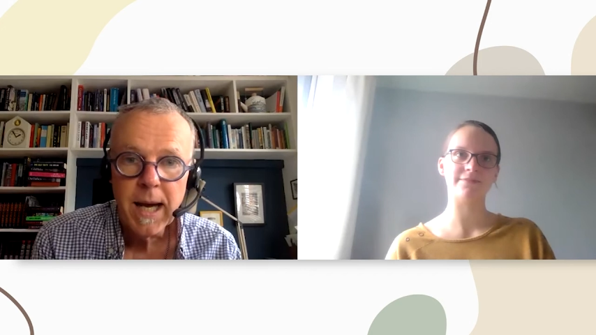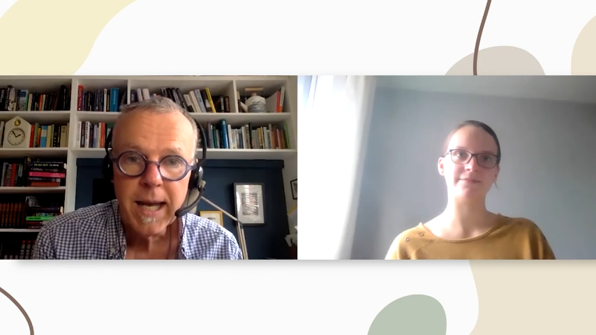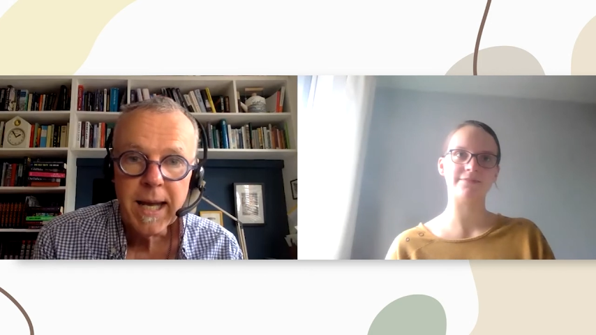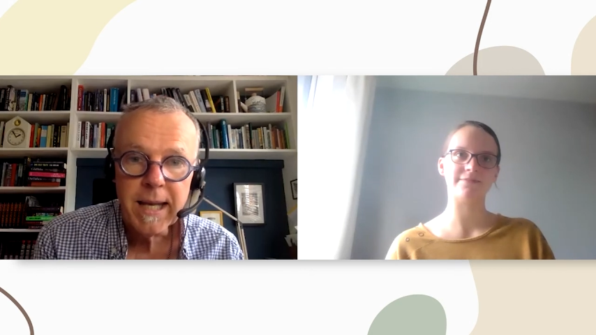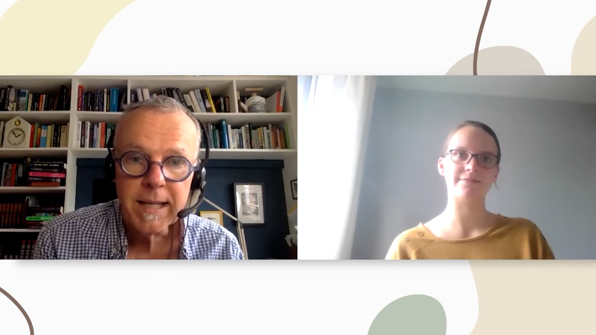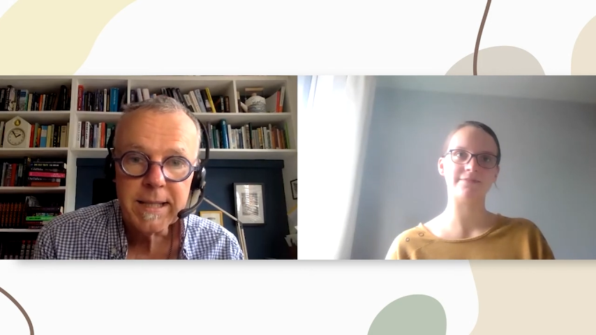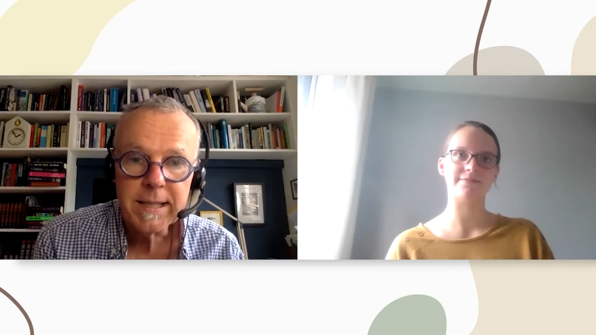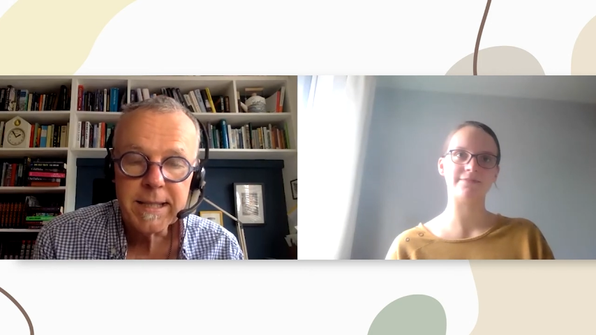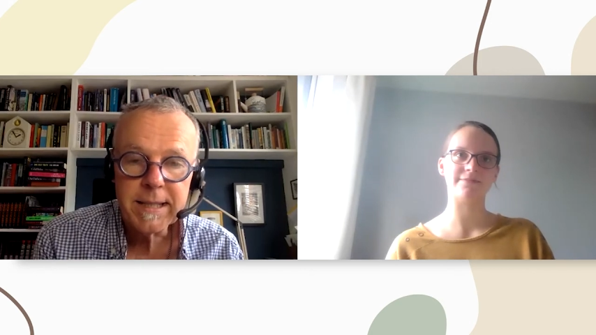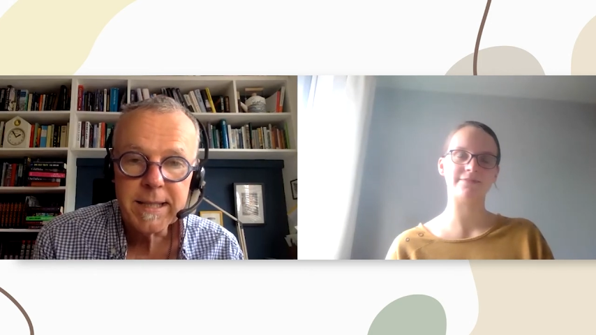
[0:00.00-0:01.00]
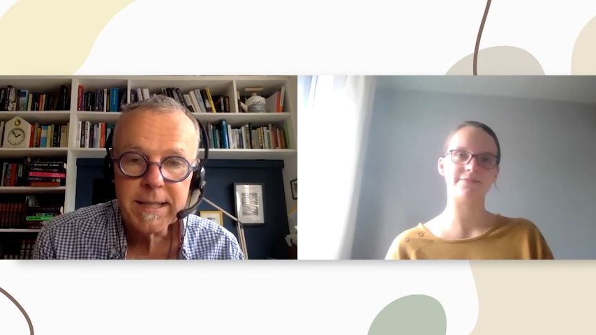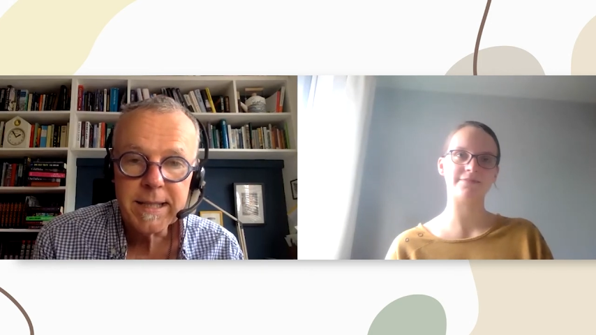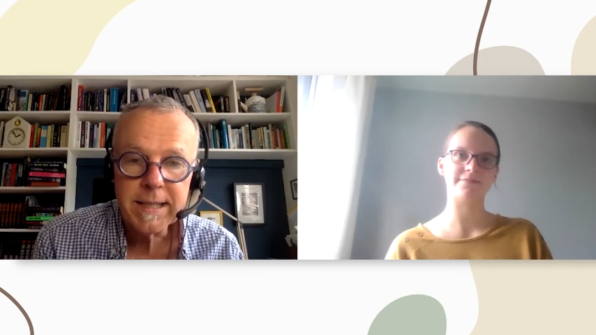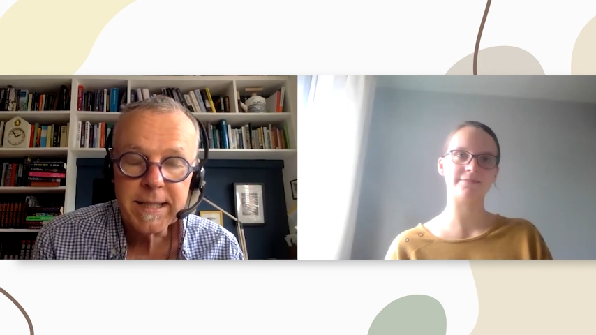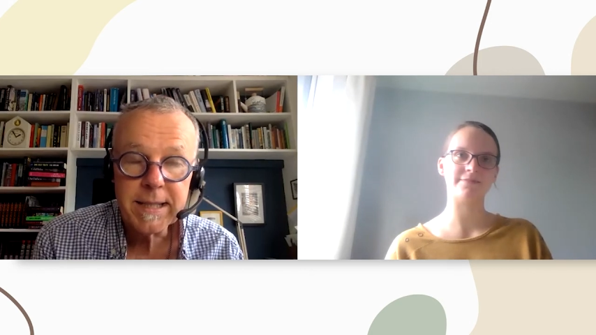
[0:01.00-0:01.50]

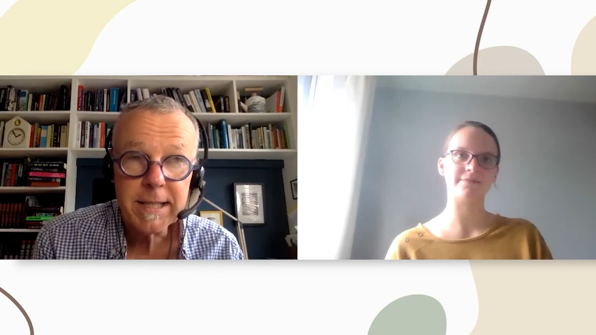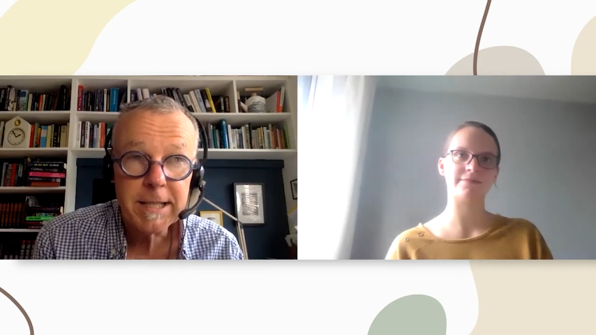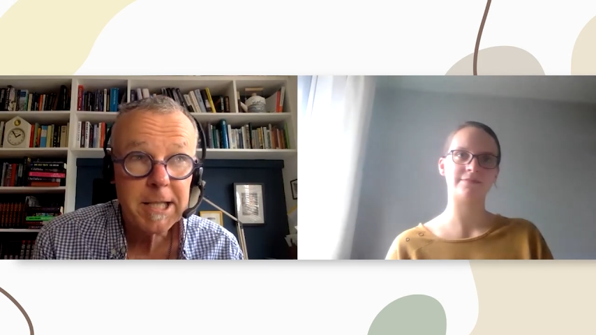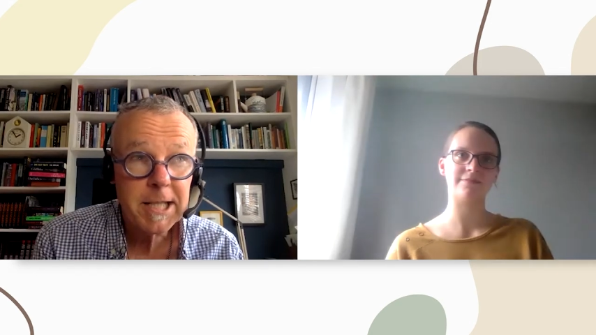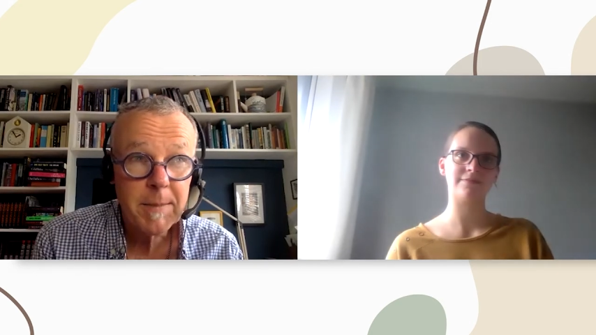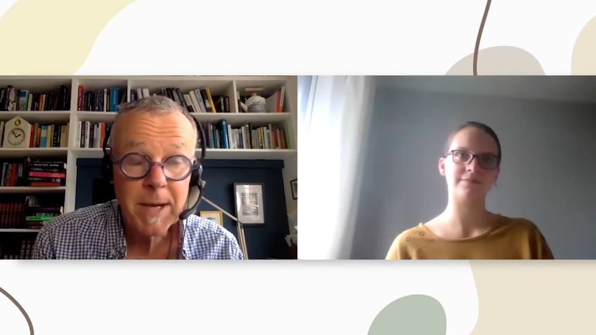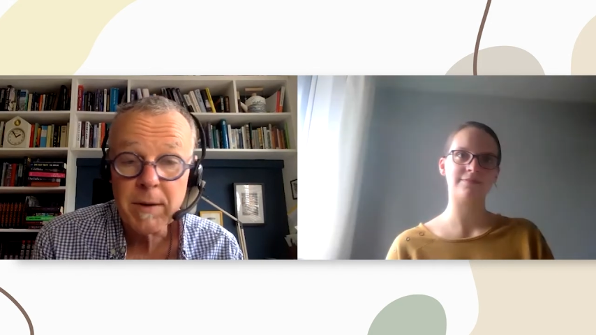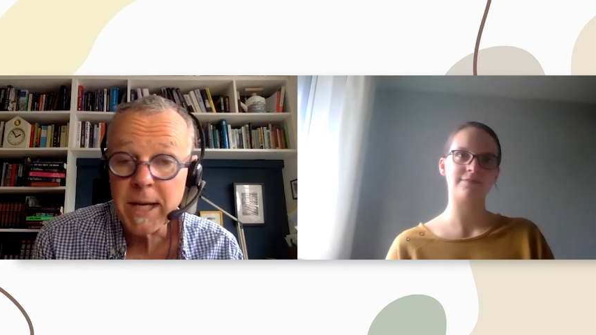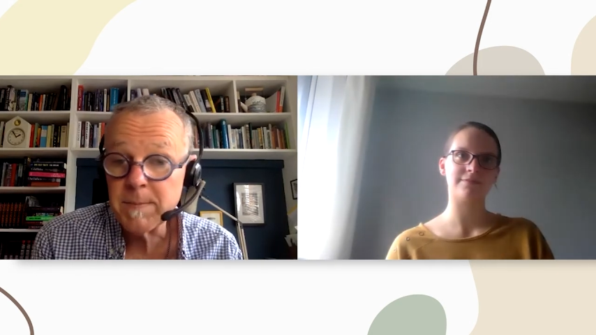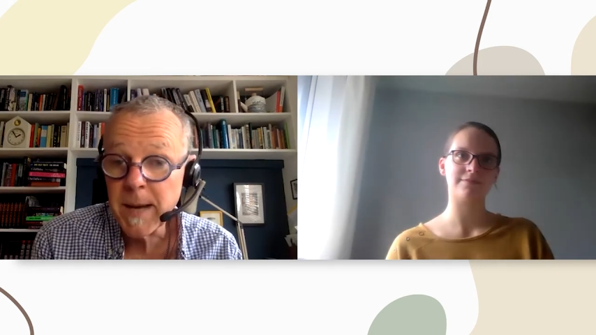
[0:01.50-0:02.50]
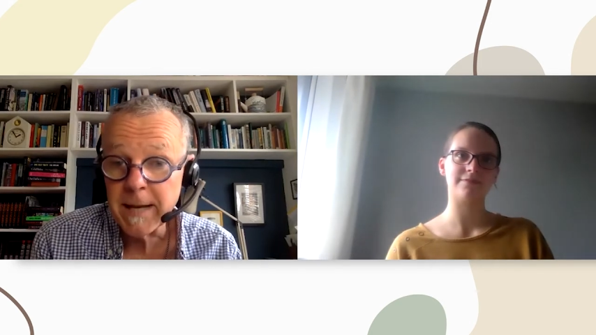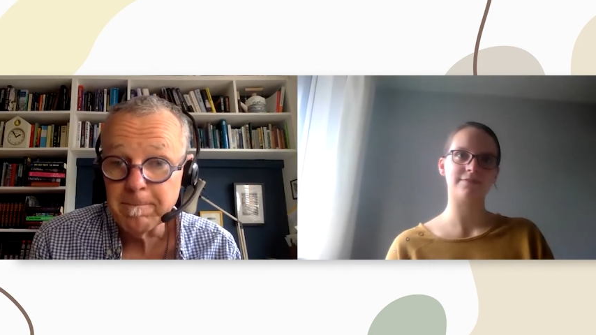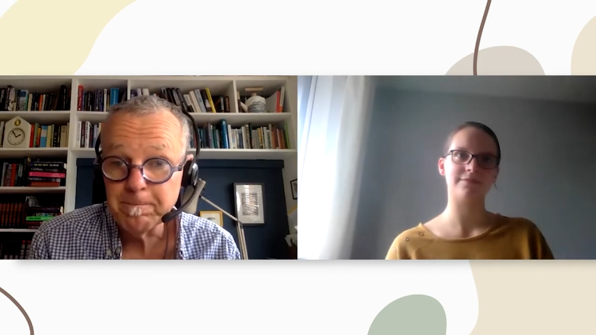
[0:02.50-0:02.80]
Speaker 1: it's coming out next May.